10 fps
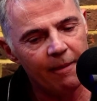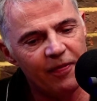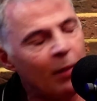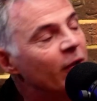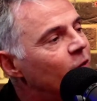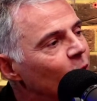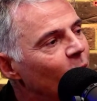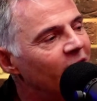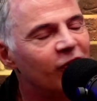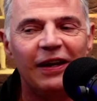There were
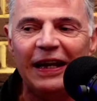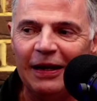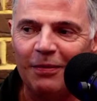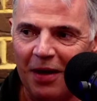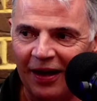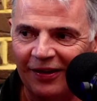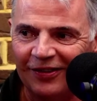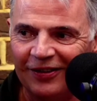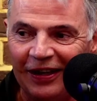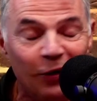200
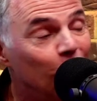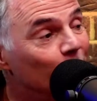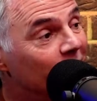emails he ordered